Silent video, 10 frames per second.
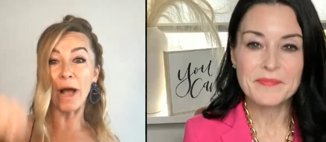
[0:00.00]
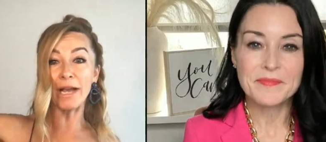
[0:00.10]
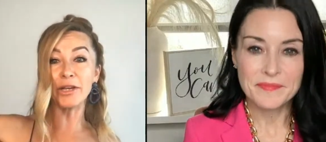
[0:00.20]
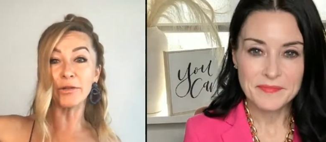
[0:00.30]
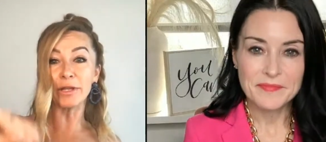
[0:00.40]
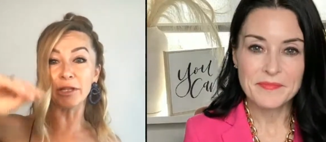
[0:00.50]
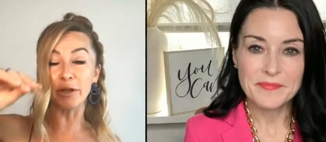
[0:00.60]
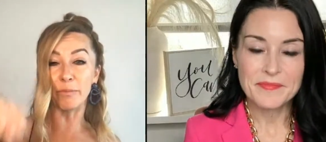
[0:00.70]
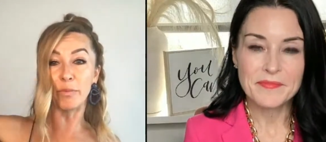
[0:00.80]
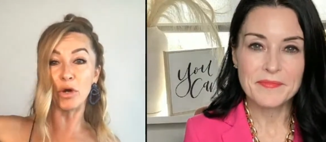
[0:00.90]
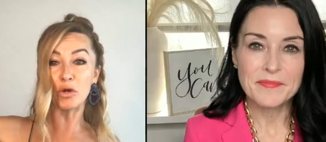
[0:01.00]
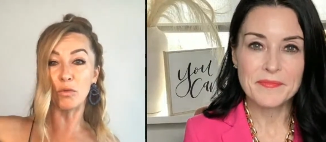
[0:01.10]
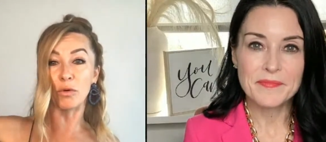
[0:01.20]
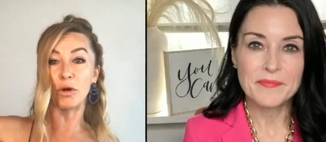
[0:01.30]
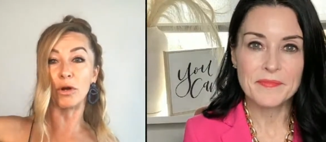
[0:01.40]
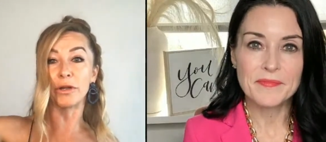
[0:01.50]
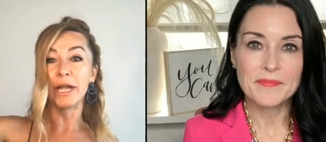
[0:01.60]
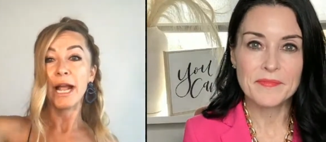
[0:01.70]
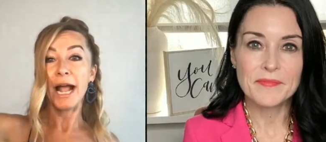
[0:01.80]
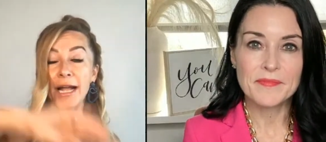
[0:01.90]
Speaker 1: why do you think the book
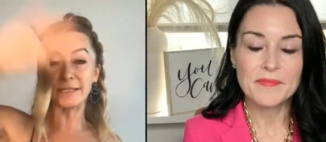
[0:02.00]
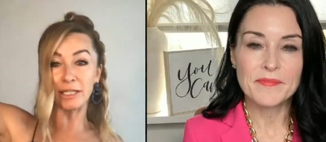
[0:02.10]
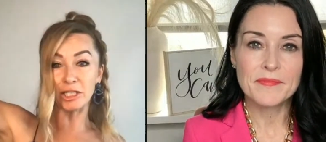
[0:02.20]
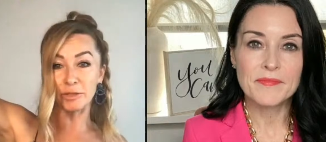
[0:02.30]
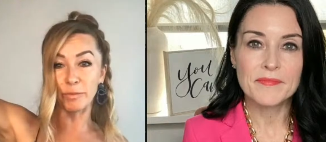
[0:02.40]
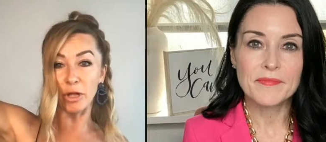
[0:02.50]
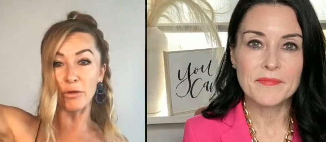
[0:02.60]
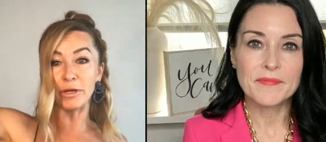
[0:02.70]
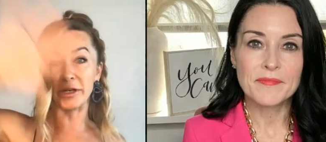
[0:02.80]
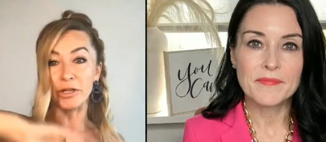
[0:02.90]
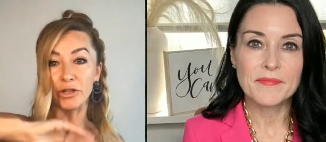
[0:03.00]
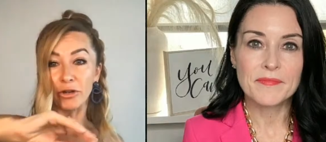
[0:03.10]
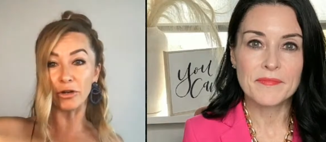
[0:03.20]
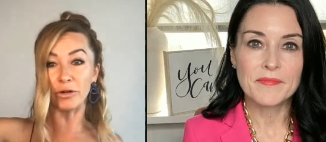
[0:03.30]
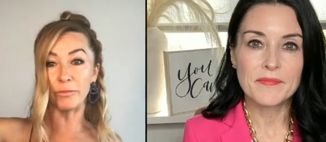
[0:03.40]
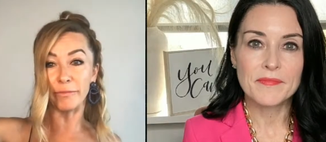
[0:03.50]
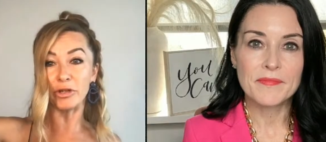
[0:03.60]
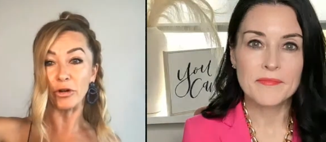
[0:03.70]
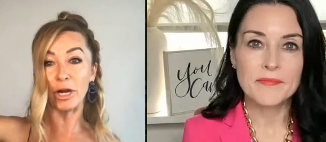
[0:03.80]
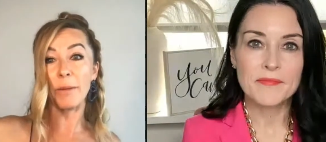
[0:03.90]
world has exploded and your
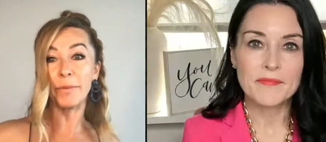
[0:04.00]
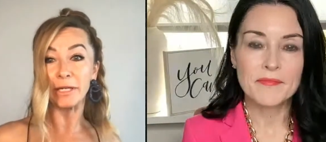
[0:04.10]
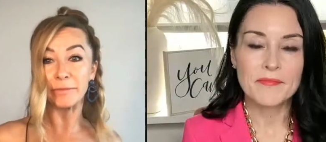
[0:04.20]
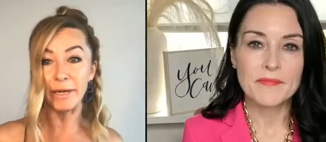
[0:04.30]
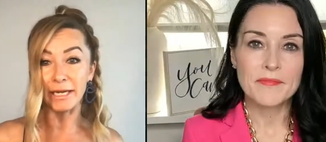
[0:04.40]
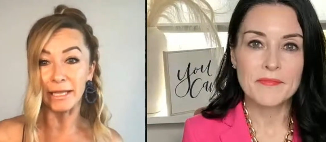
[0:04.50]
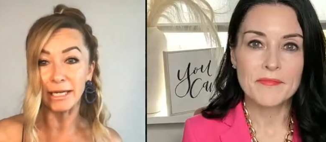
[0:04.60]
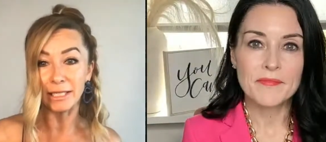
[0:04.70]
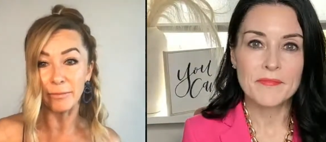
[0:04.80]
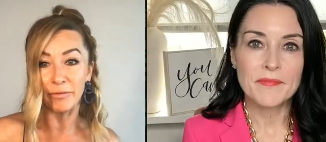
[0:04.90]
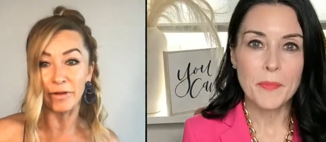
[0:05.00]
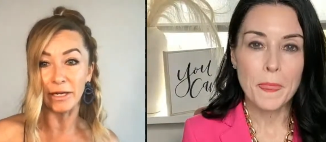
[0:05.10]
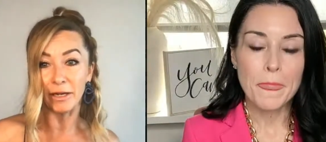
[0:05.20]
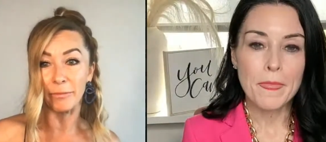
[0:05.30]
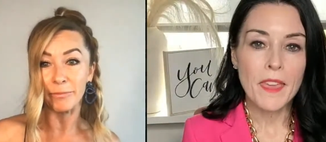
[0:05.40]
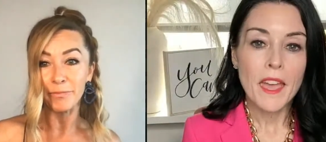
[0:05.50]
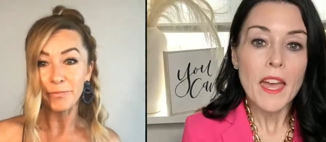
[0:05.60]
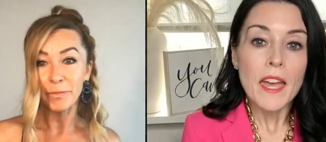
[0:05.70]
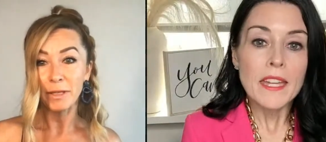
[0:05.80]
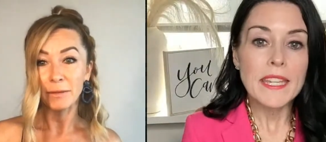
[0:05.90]
your company's making that type of income?
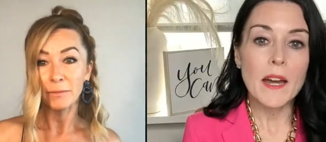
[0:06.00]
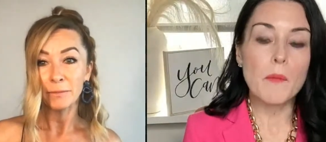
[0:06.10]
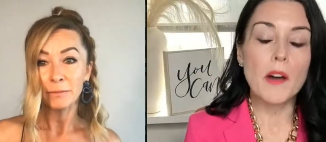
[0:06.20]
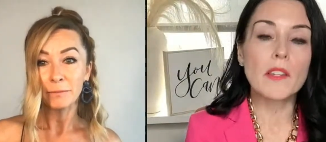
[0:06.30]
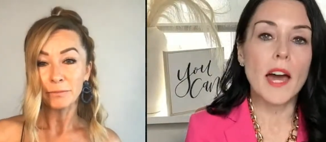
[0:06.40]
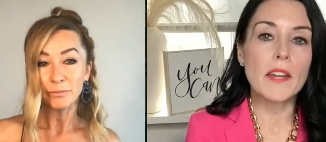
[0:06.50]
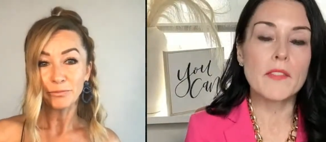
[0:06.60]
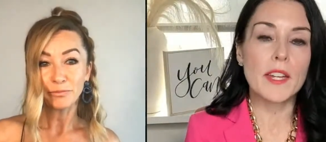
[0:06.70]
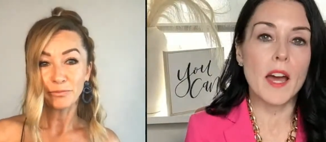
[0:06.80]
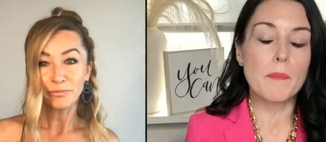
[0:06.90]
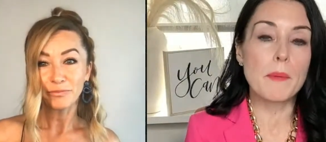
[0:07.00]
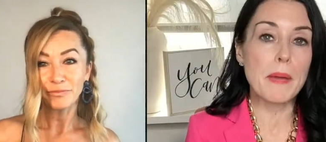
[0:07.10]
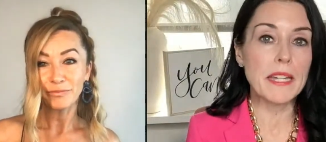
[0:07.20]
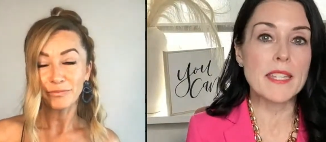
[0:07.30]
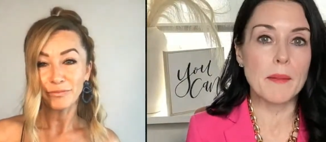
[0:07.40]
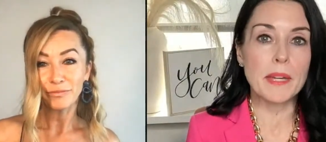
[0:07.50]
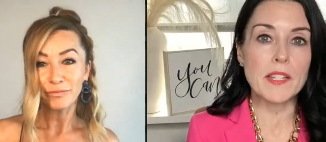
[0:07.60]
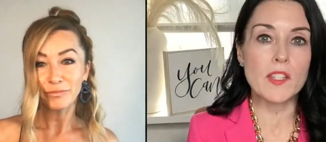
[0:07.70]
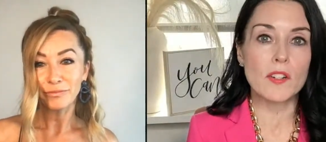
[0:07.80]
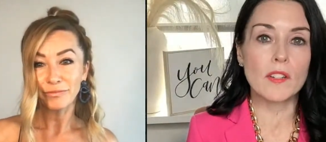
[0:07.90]
Speaker 2: Yeah, a lot of it. Um, the
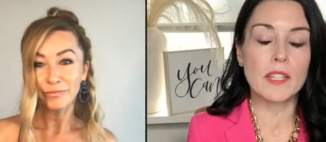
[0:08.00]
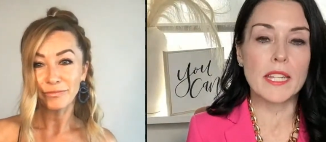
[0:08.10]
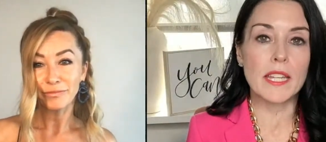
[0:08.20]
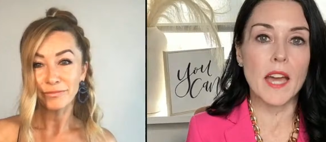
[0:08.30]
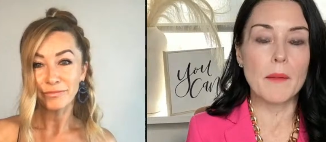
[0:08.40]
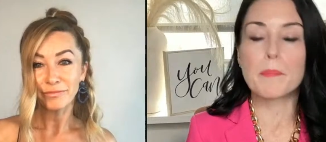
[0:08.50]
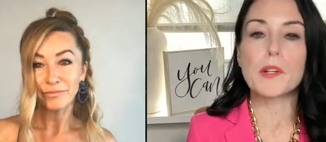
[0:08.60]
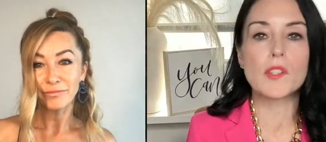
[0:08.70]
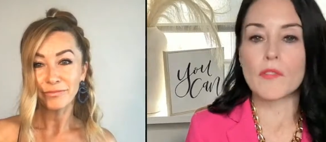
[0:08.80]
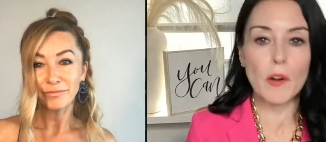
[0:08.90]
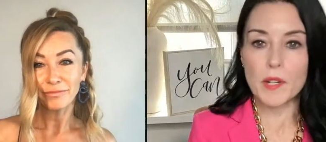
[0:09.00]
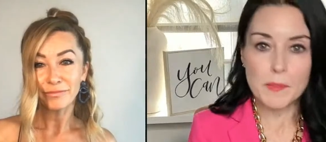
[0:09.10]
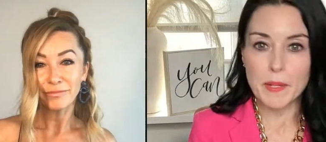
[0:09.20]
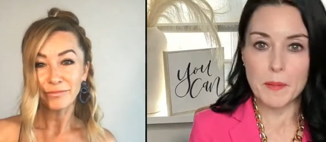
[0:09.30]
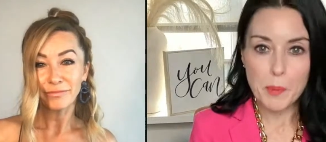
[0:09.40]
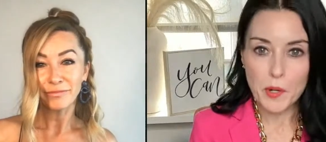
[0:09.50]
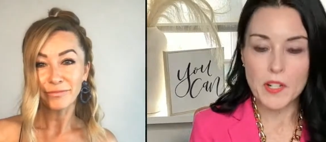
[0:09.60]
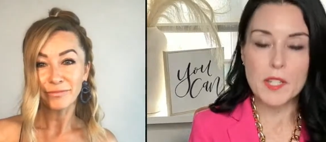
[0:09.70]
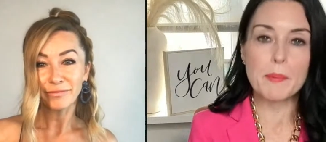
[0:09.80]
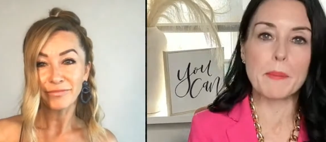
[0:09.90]
pandemic certainly. Uh, books have always been
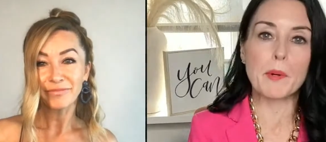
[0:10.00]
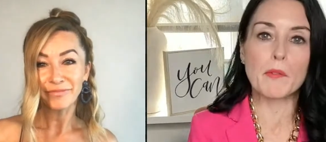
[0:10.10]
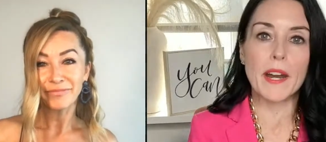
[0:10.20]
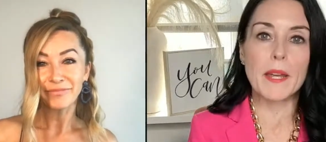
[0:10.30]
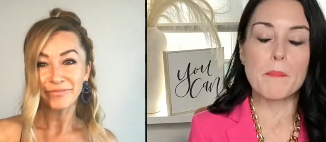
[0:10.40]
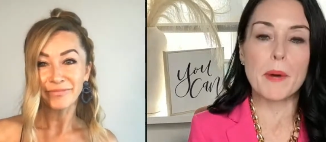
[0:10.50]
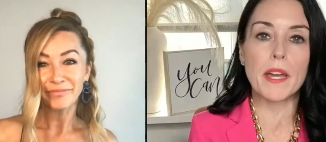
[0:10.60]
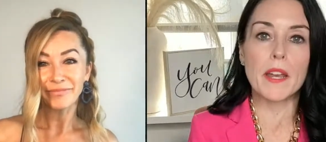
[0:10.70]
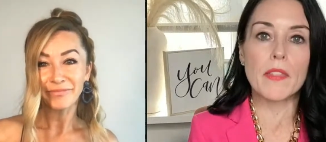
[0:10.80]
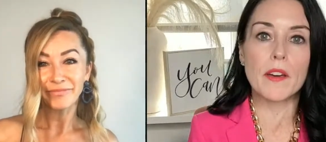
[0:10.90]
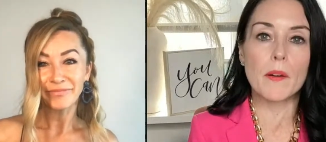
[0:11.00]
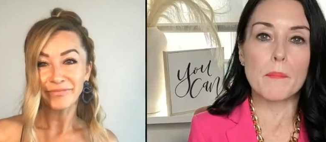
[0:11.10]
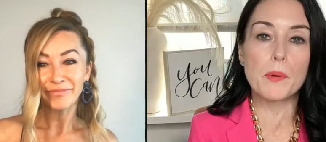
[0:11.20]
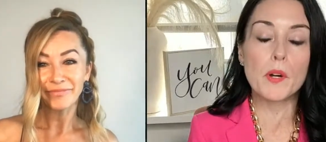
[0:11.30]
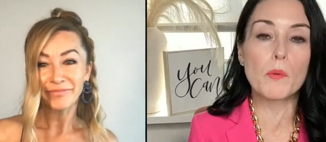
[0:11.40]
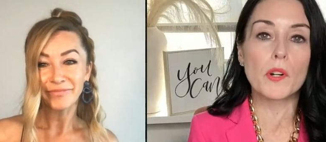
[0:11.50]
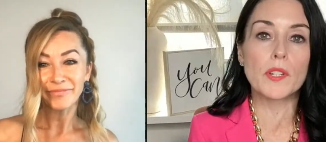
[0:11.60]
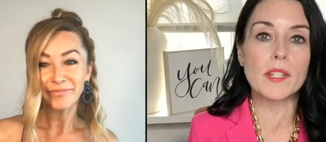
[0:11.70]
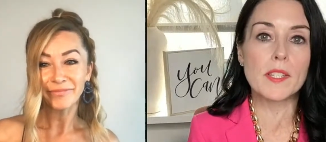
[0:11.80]
important to people, right? But the book world